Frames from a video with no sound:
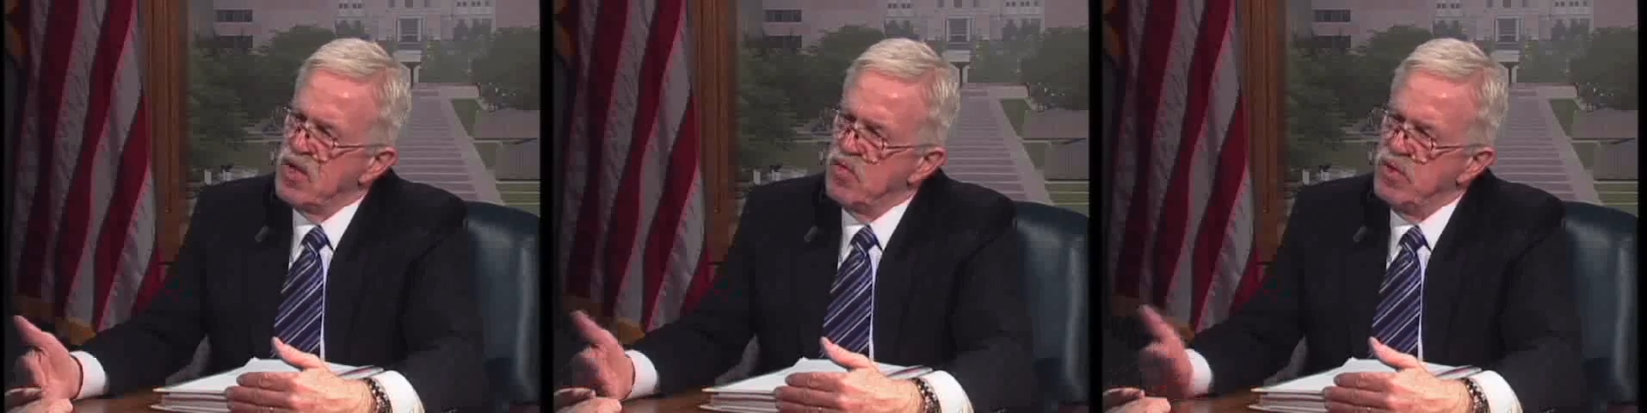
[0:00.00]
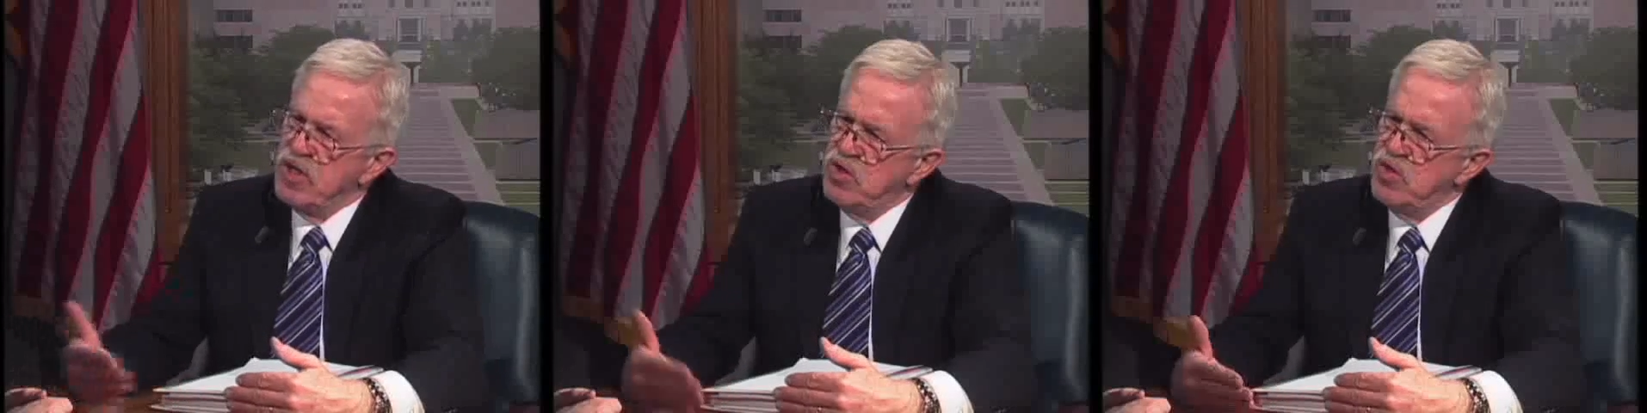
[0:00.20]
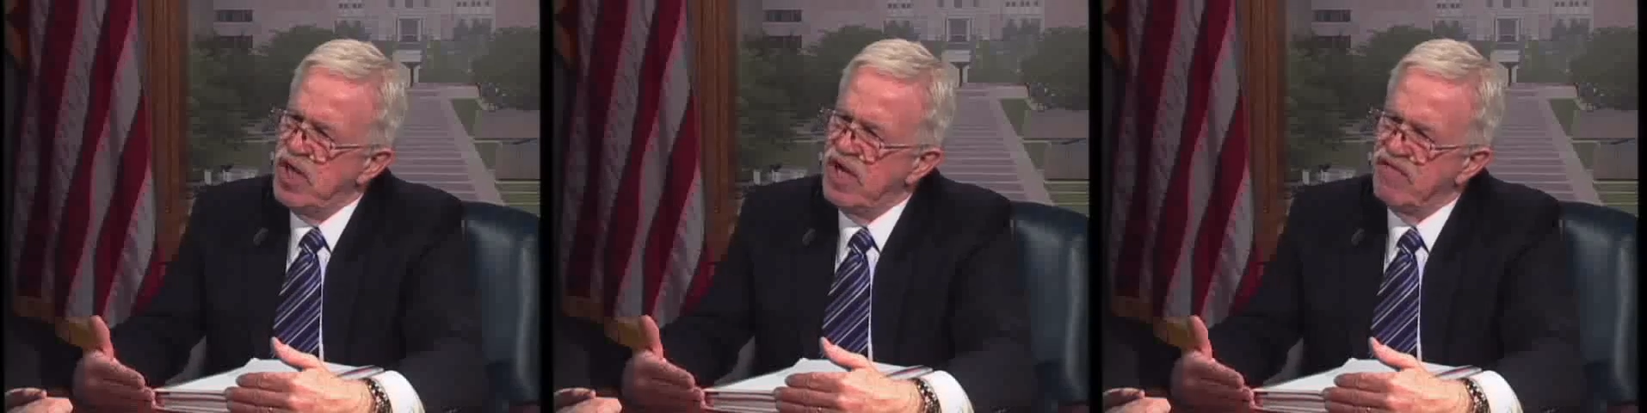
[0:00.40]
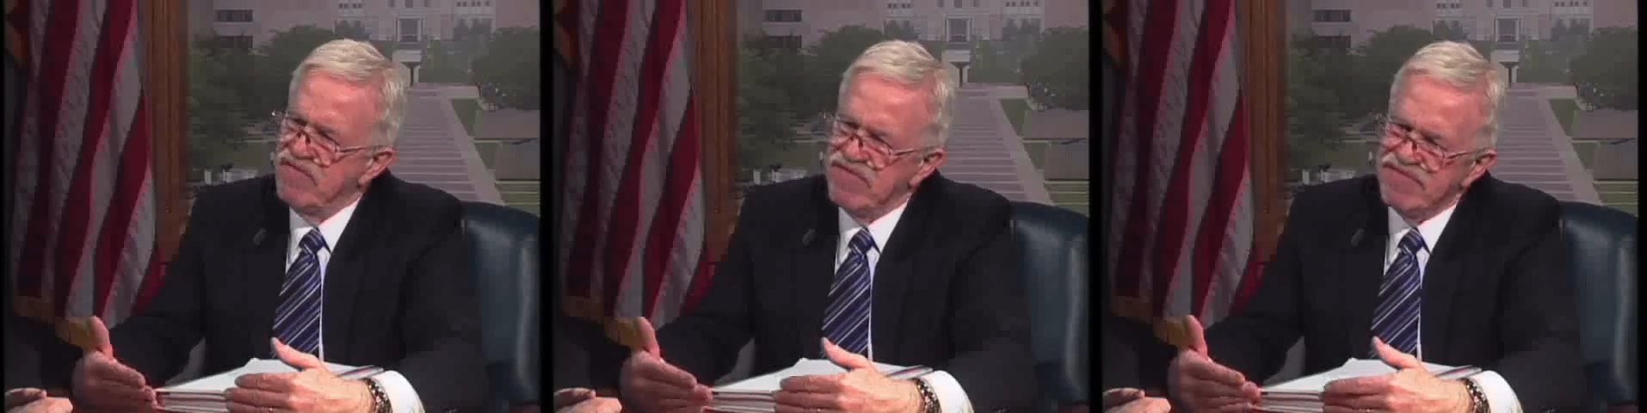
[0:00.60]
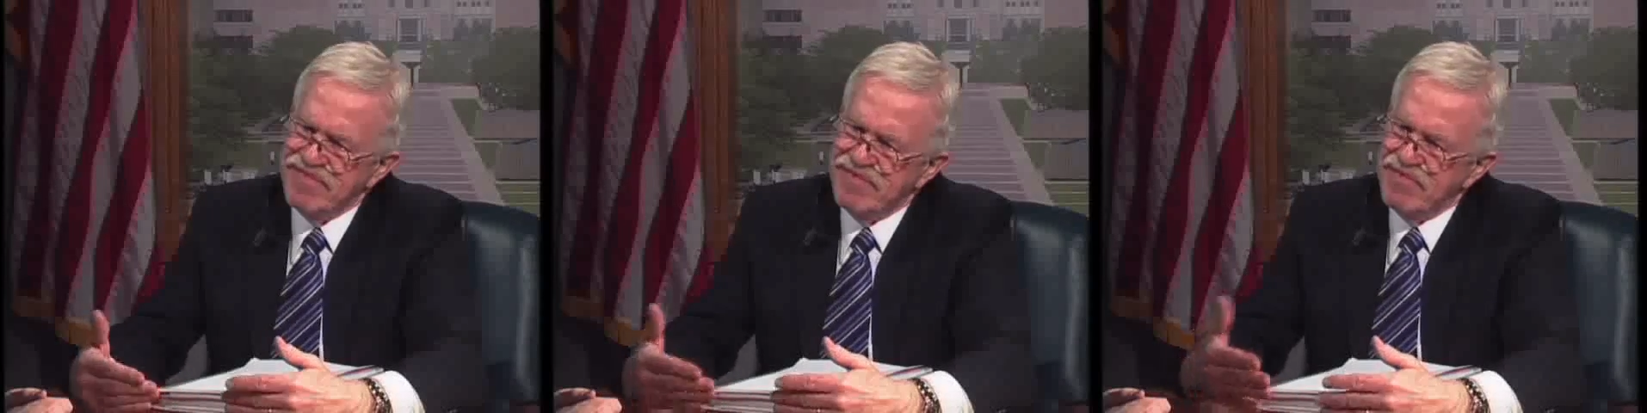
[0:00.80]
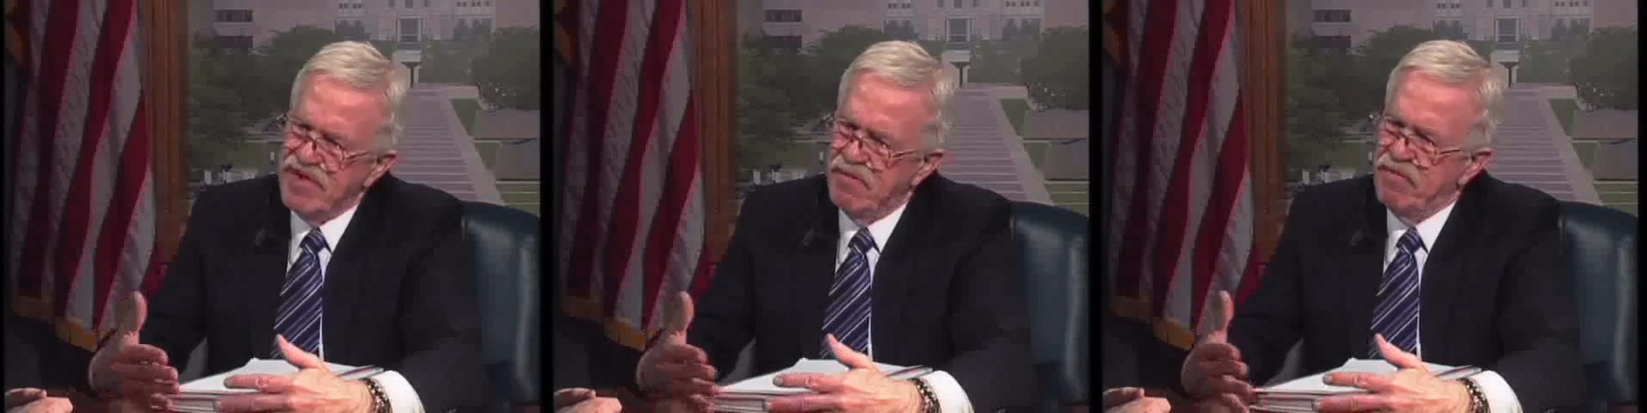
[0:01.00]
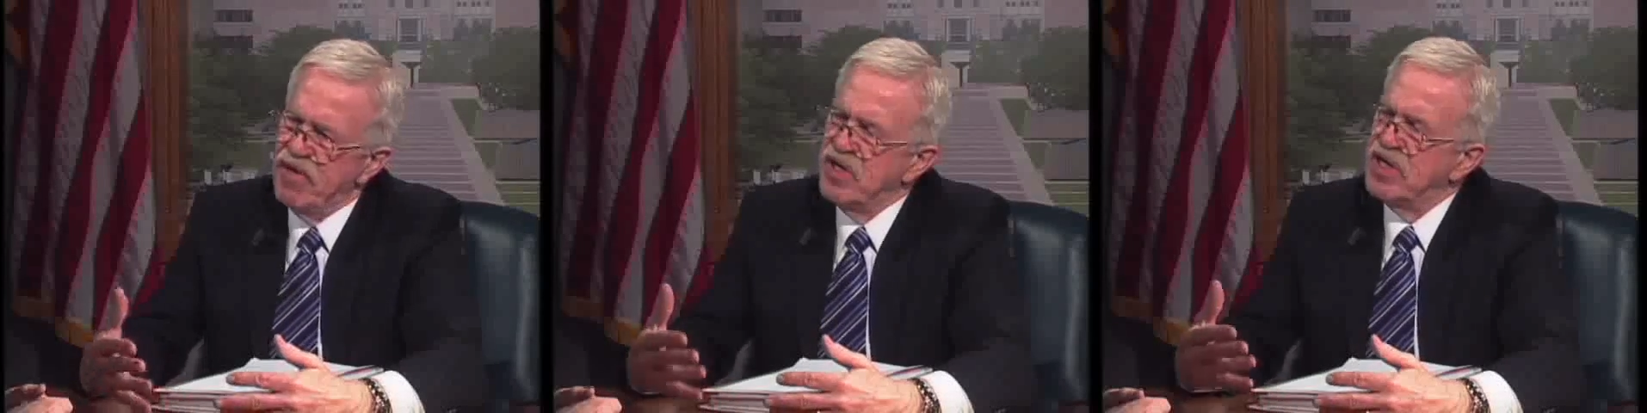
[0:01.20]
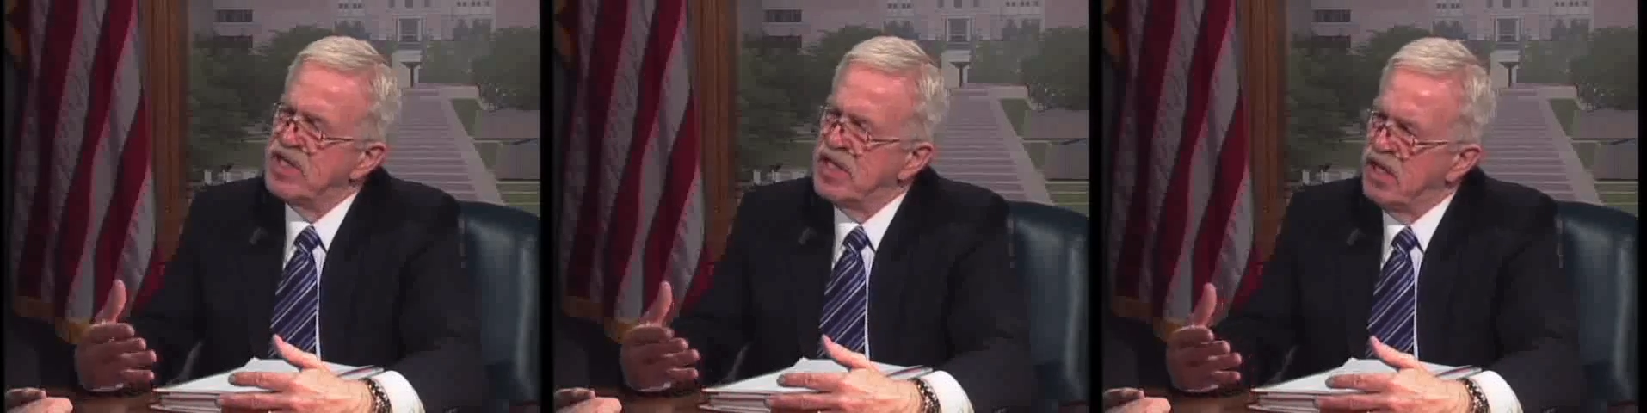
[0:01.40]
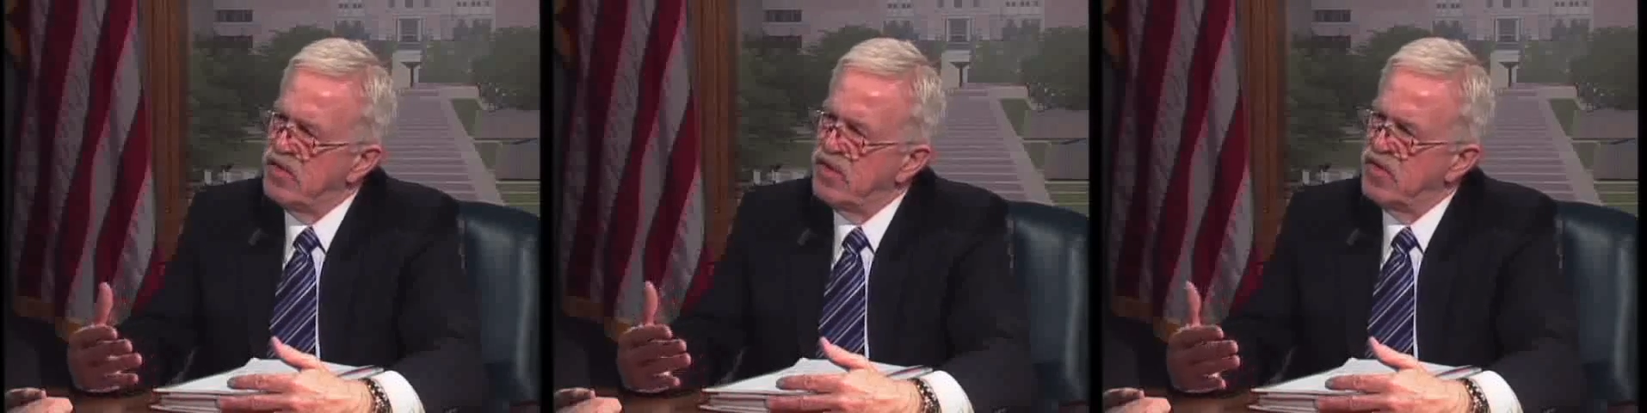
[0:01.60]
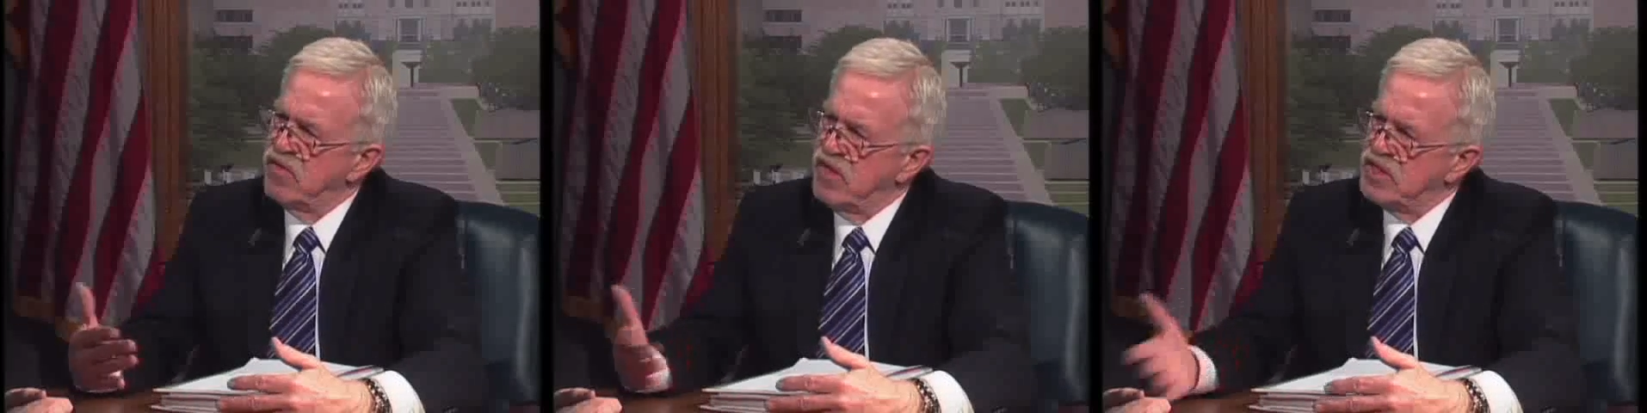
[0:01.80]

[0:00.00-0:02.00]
we do have a building down there